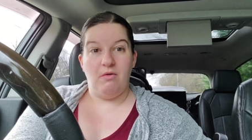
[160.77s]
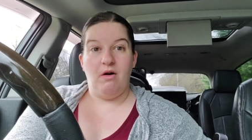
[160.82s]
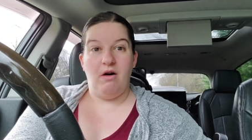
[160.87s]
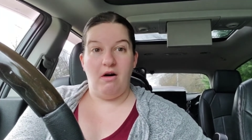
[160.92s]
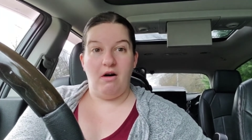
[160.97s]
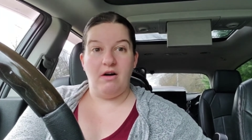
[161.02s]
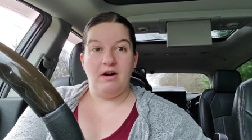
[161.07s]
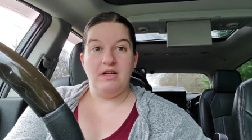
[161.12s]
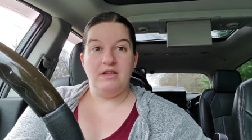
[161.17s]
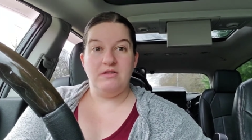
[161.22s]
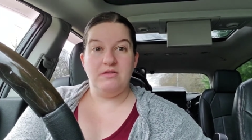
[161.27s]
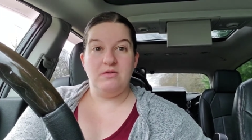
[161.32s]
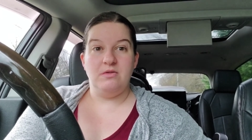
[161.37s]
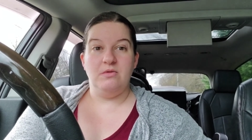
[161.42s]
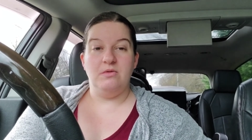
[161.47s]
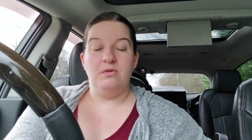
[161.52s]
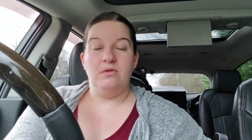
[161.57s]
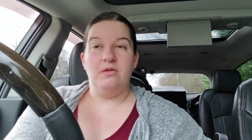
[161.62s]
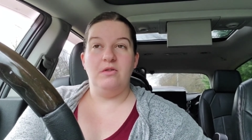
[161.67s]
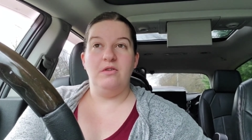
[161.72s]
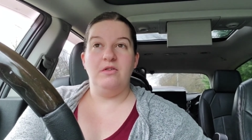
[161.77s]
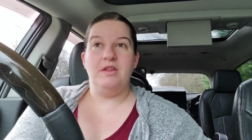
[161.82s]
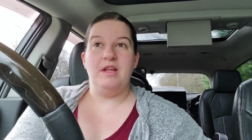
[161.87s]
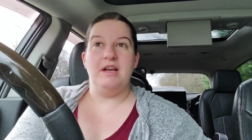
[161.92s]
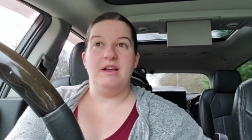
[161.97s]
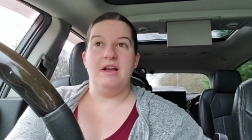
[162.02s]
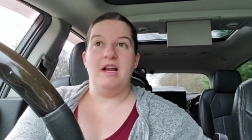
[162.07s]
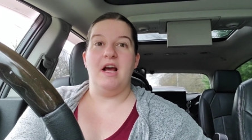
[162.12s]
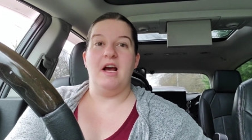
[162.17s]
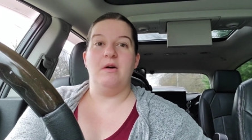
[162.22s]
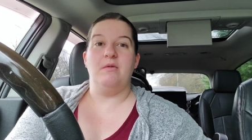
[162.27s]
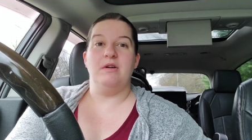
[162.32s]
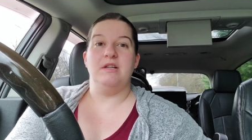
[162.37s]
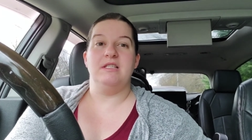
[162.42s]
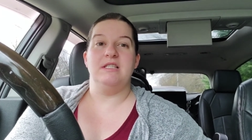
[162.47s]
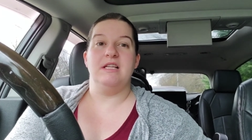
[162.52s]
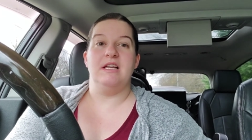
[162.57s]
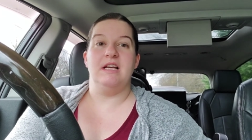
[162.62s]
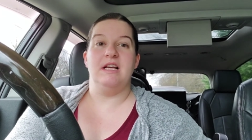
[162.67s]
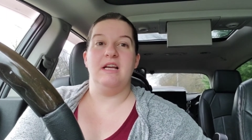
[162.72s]
hard at school that now
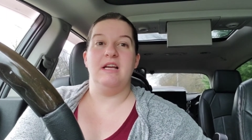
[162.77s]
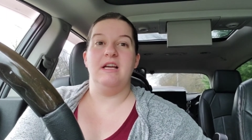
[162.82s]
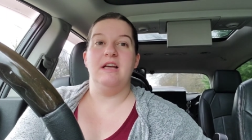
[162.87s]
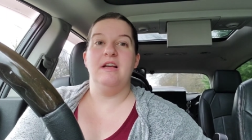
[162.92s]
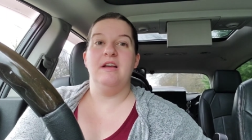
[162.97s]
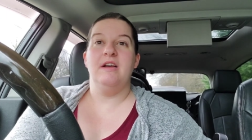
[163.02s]
it's like